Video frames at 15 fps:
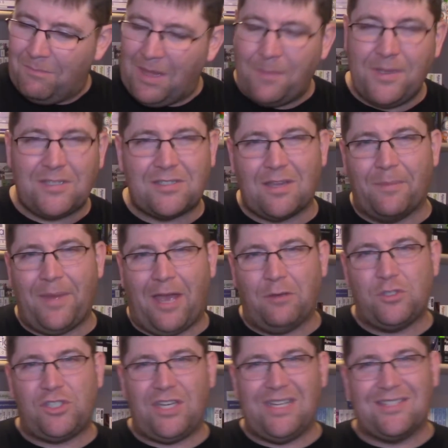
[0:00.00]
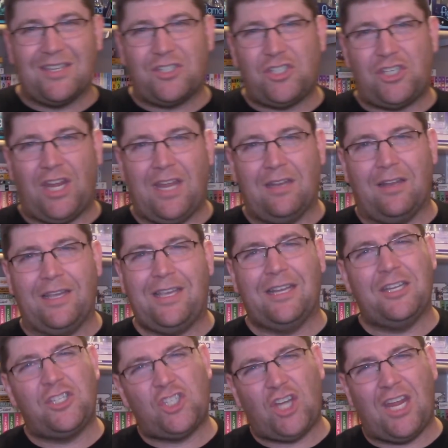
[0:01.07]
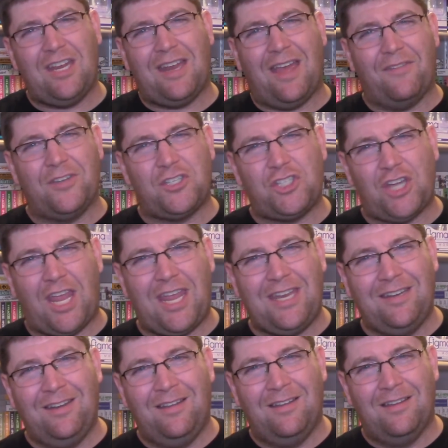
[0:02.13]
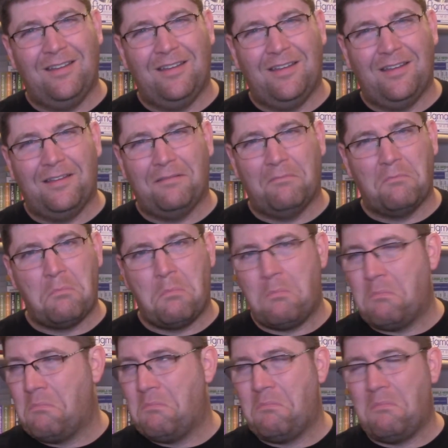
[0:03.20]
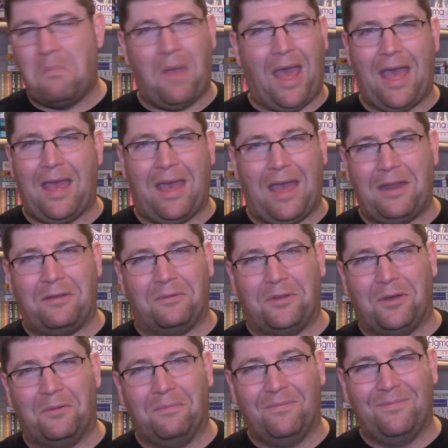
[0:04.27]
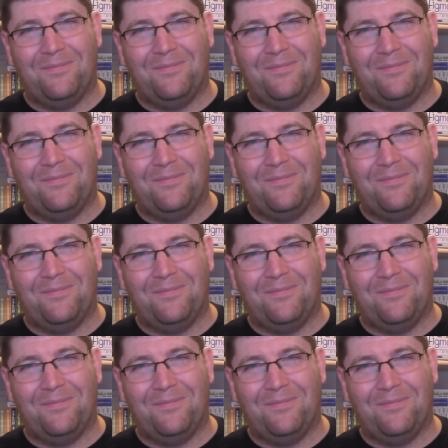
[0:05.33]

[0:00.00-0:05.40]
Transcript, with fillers: maybe somehow she's a chain. Like, can a chain have a chain? I I don't know.